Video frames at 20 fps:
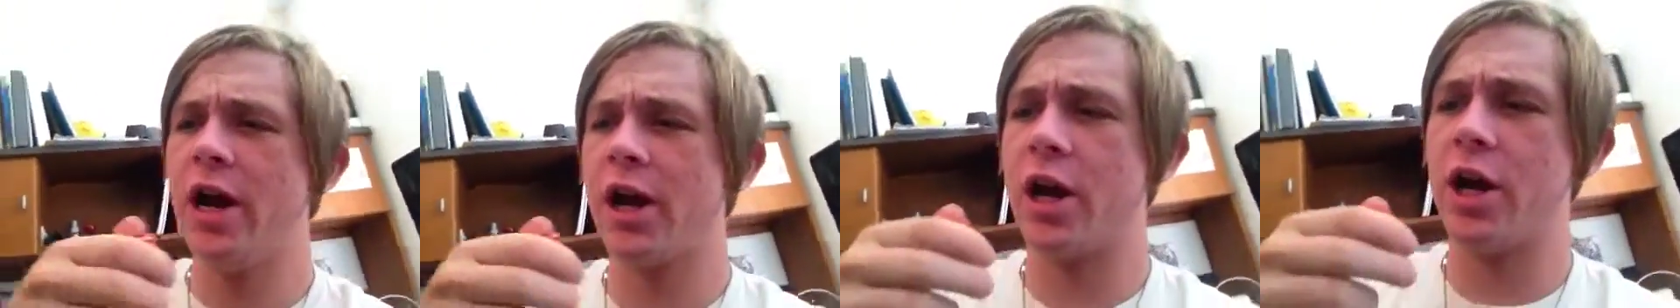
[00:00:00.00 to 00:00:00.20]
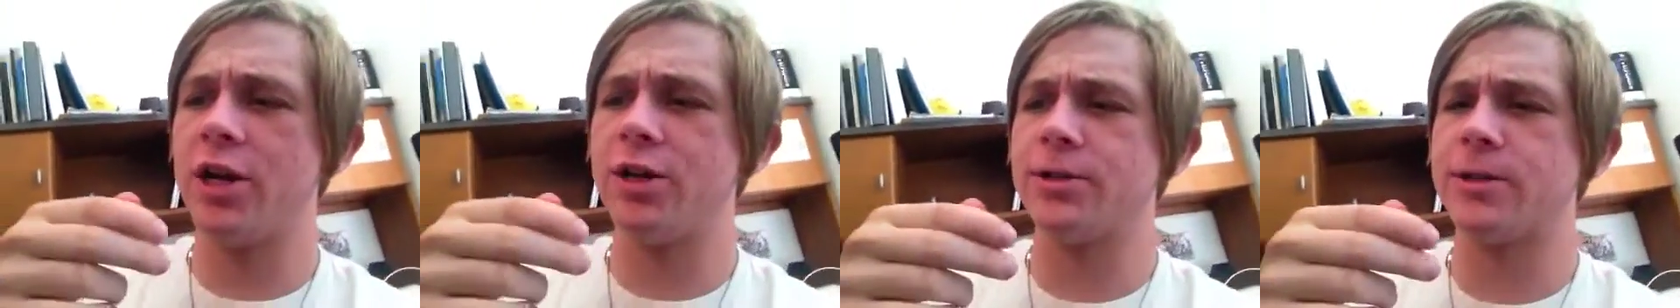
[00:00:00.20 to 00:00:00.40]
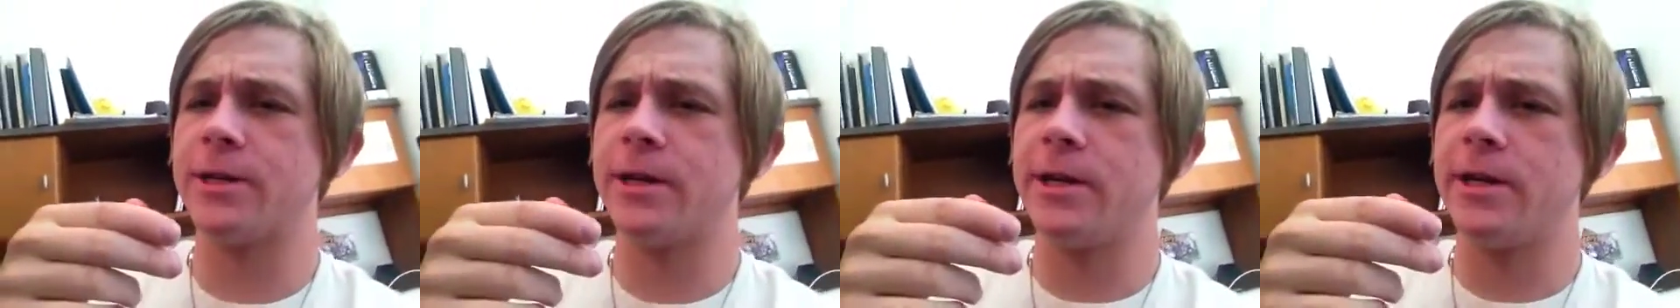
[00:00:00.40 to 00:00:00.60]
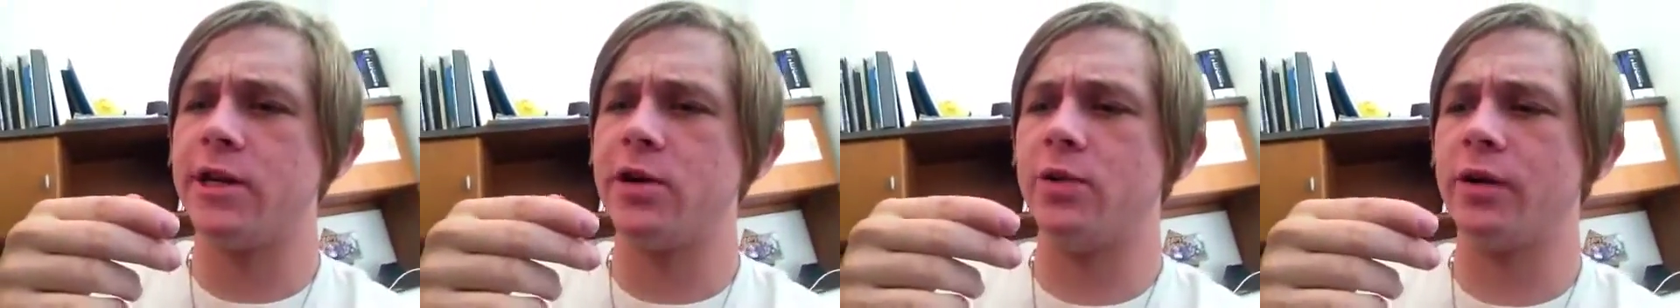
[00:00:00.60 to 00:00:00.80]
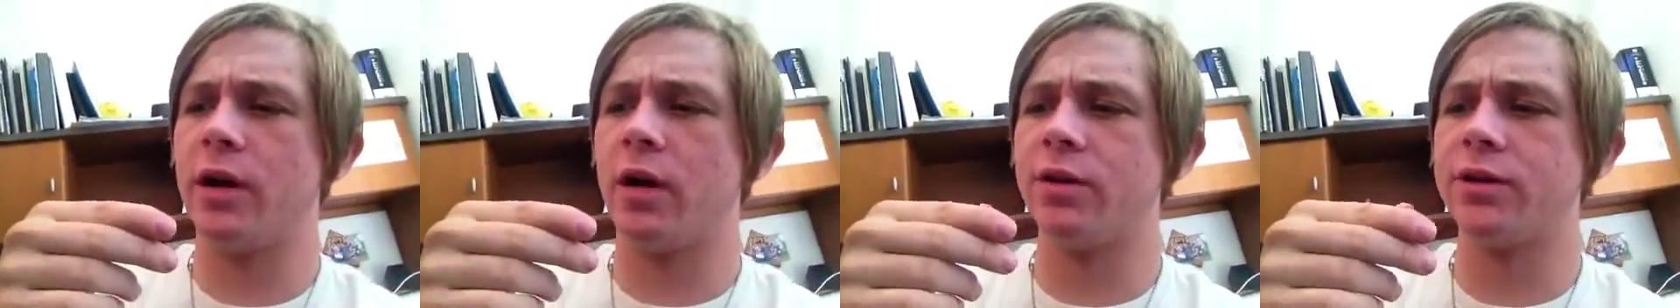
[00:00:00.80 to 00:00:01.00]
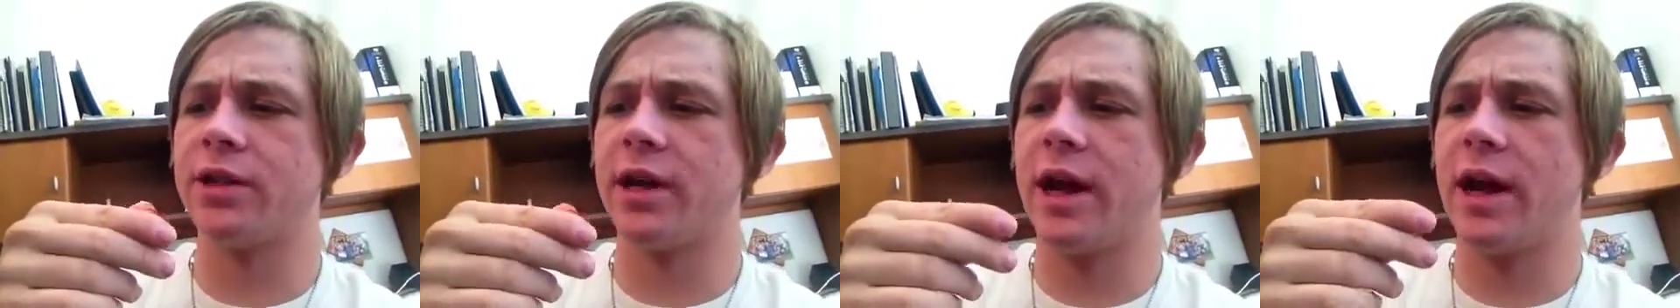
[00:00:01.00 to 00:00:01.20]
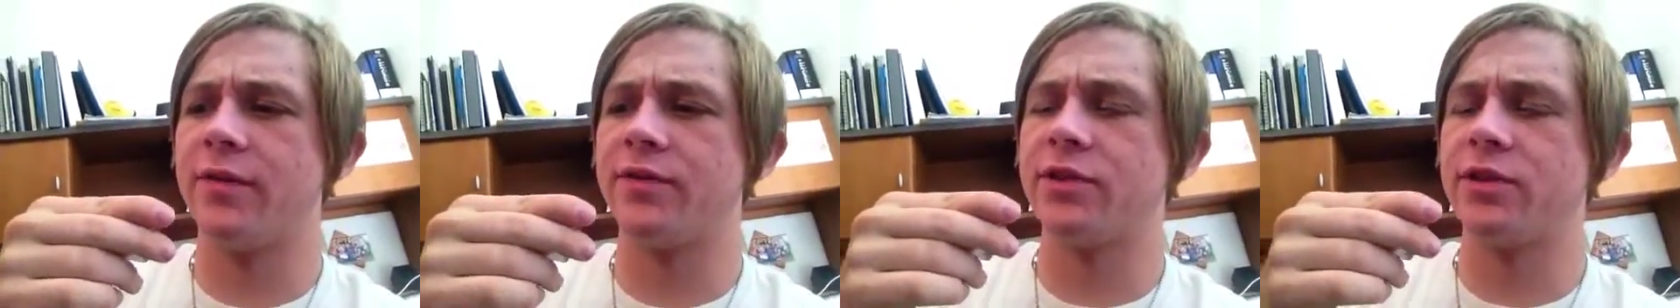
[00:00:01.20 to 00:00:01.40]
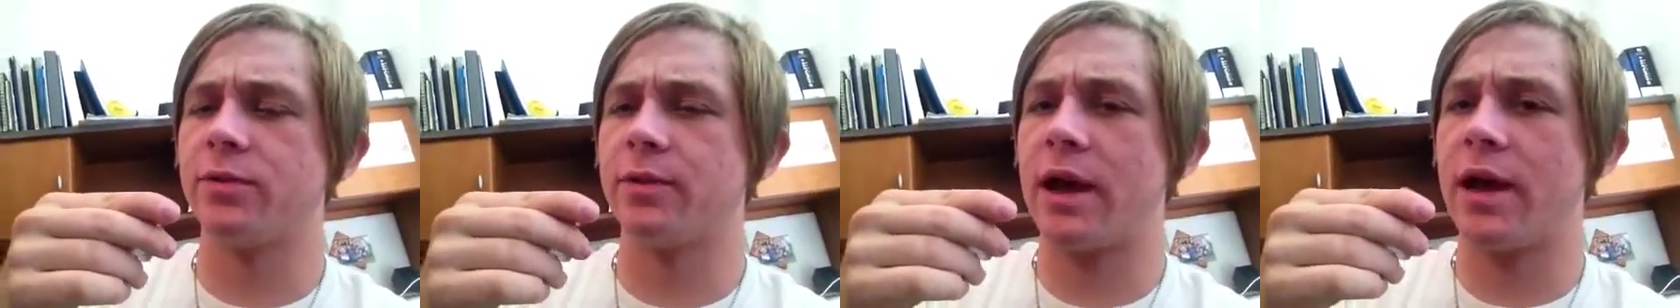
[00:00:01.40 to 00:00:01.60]
because you would also have
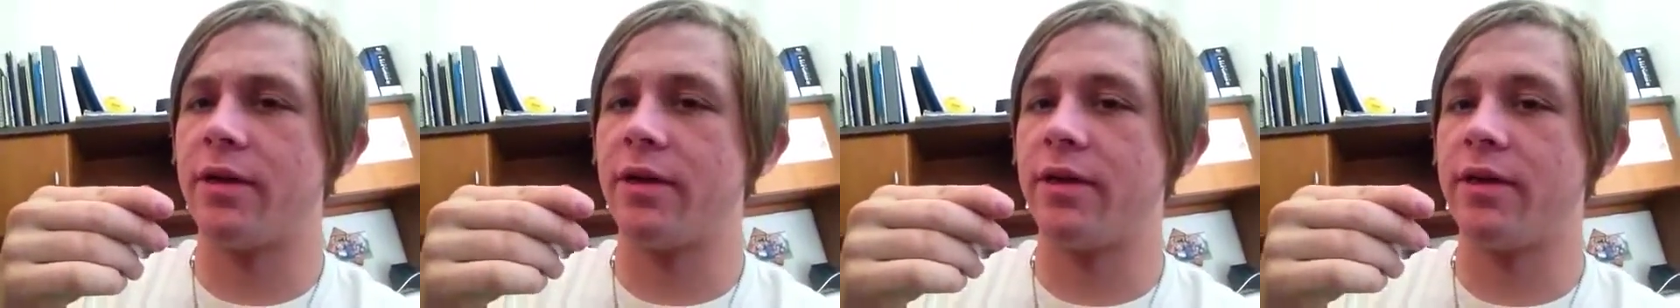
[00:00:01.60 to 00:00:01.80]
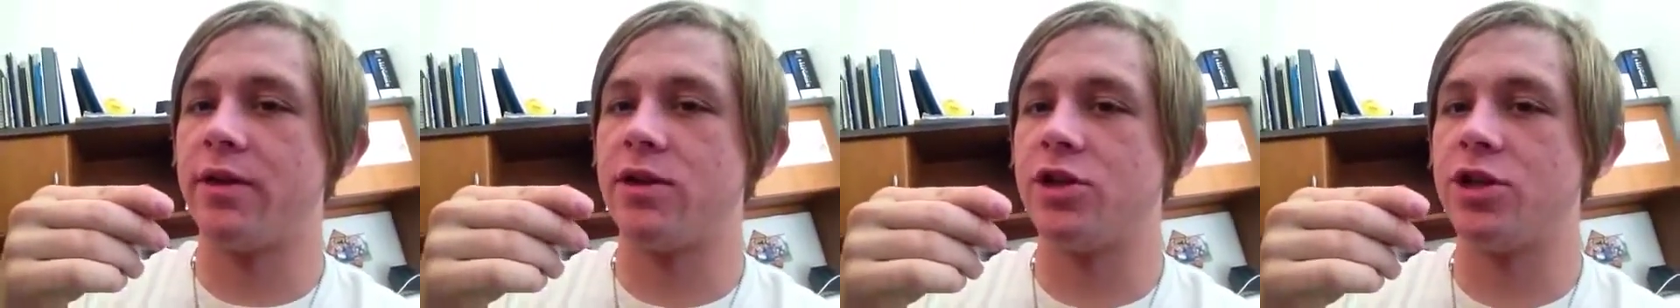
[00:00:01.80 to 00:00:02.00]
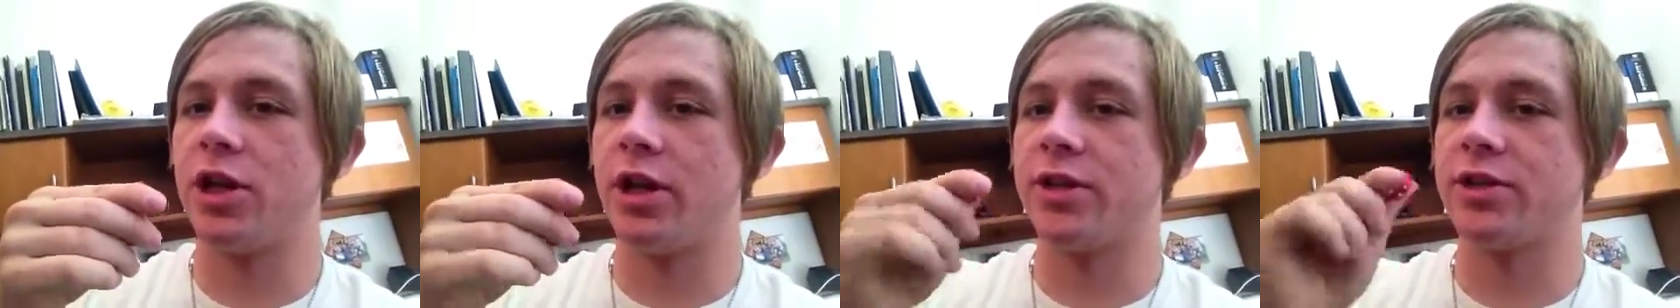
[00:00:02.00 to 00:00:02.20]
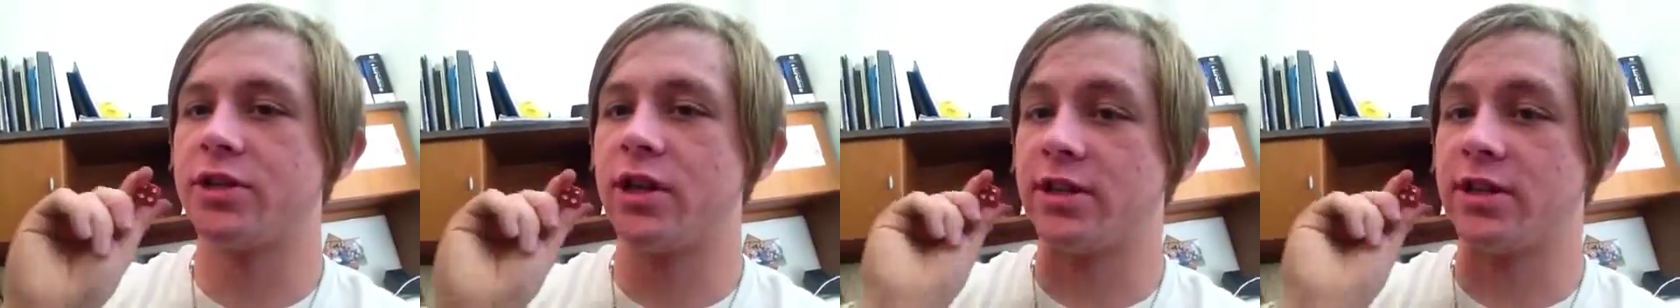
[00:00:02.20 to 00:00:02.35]
to, rather than just